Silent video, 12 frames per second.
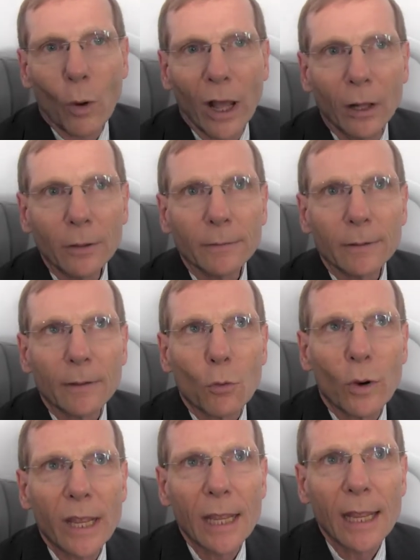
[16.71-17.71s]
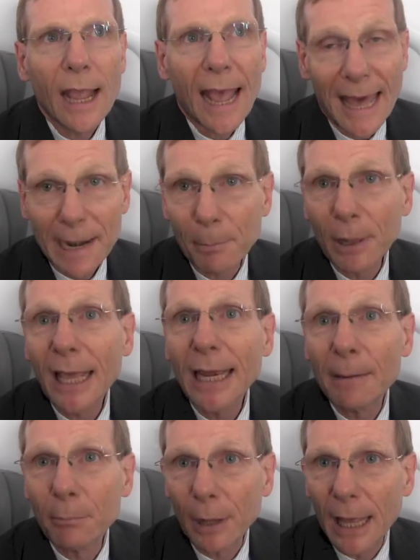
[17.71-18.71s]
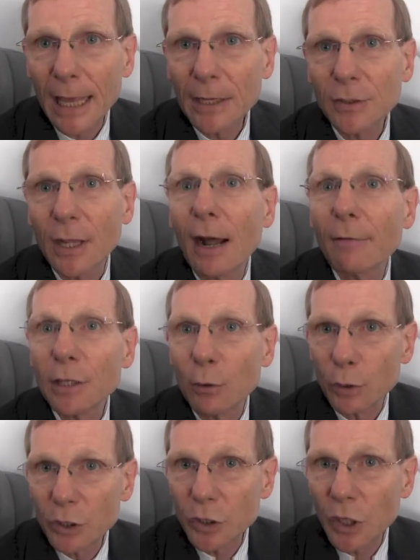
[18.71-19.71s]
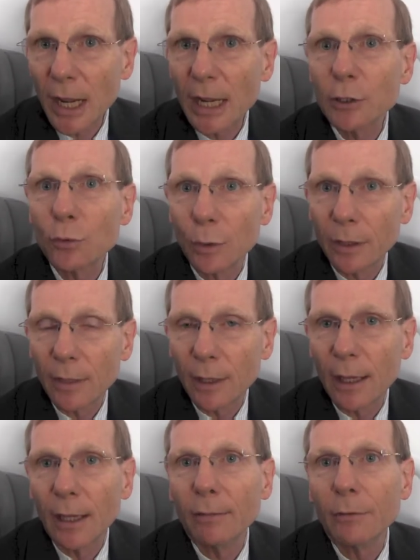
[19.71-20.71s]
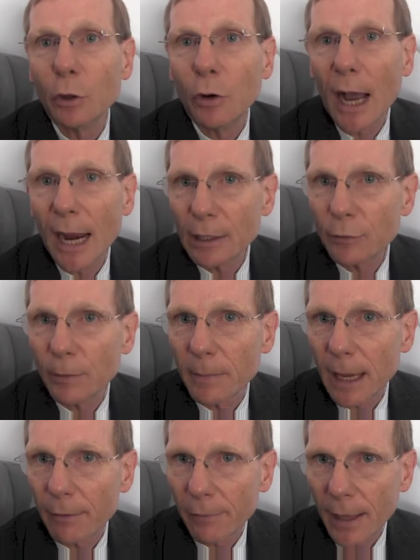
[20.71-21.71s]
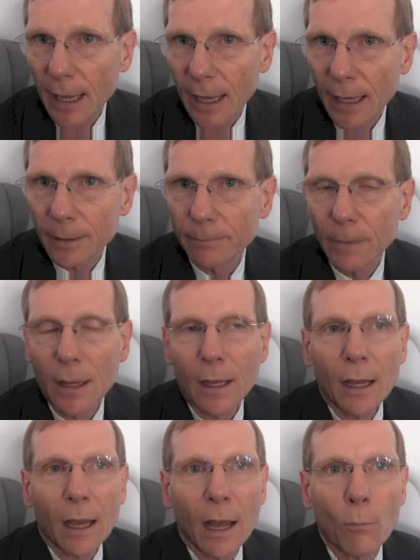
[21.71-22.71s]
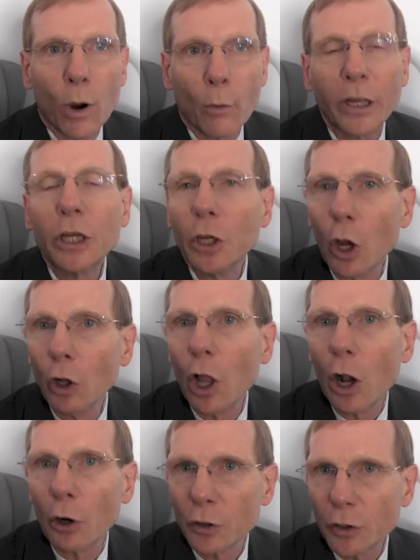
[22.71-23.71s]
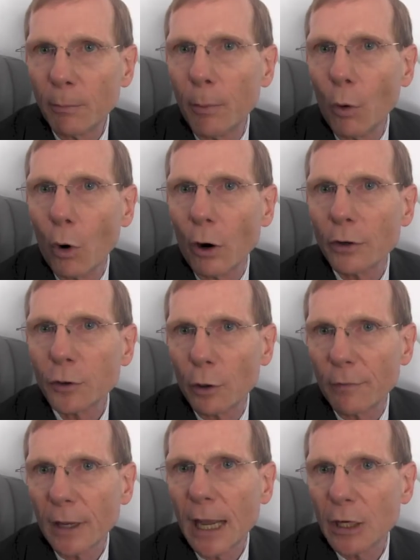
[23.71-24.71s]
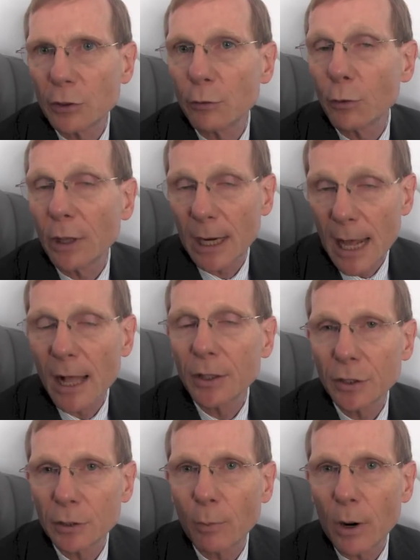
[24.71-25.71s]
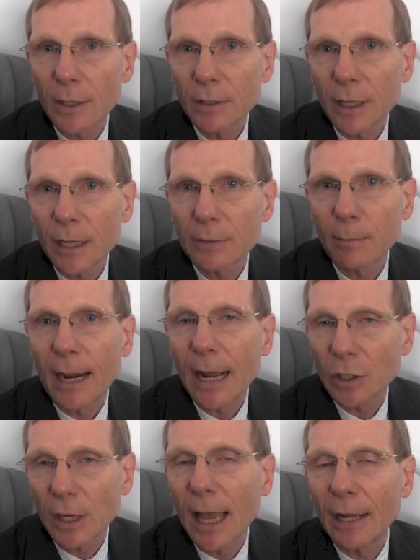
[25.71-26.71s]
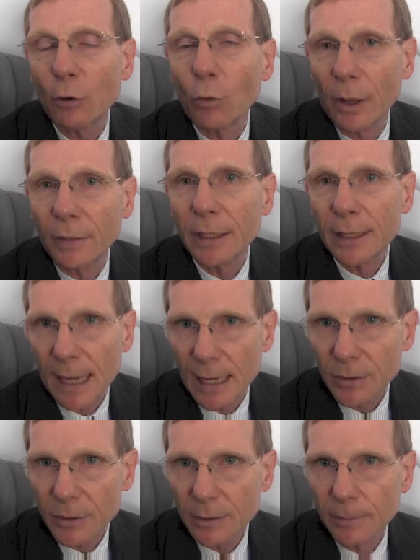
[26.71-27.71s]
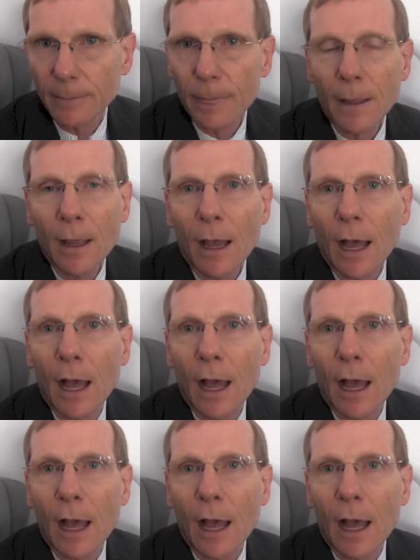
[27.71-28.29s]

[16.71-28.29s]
Well, we had a plan in place that obviously was changed with the new guidance from the FAA, yeah. um, where we could no longer support certification through the analysis process, but actually had to run the test. Yeah.